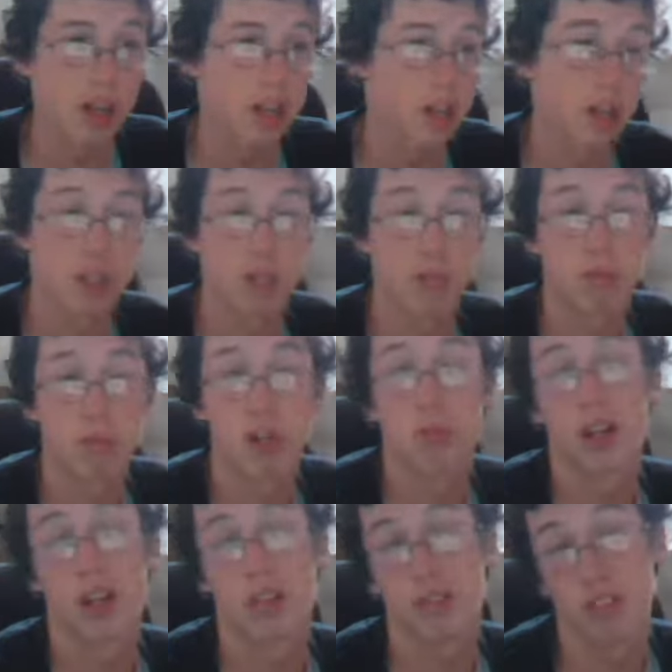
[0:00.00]
I just uploaded
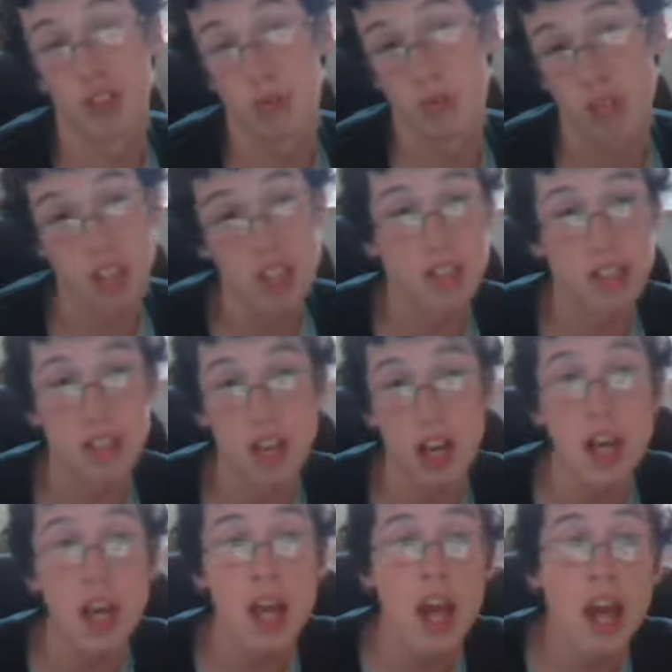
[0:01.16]
my review
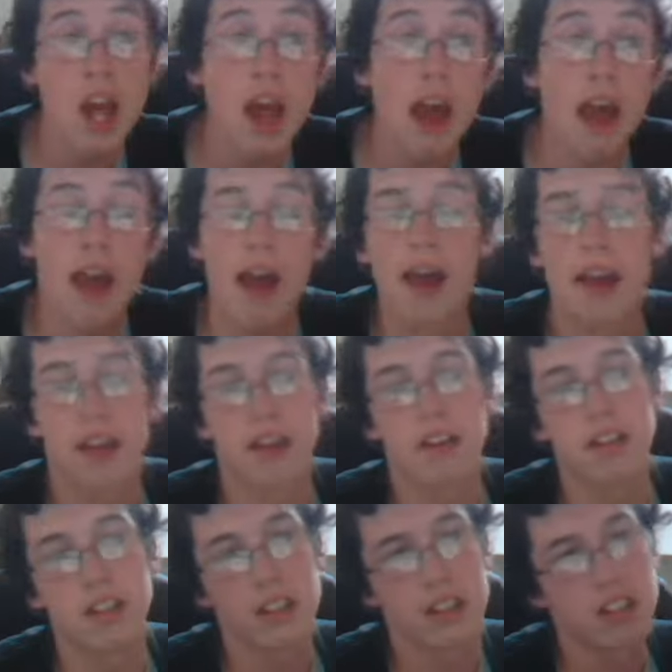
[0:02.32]
yesterday.
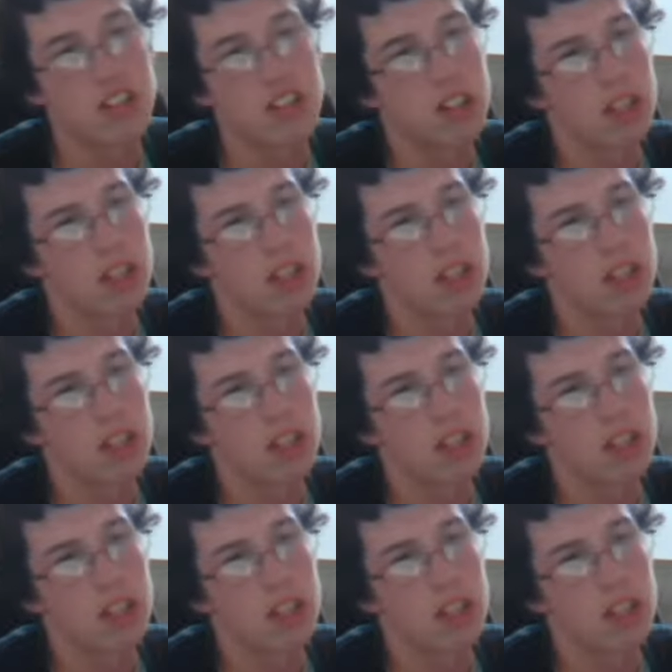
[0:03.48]
And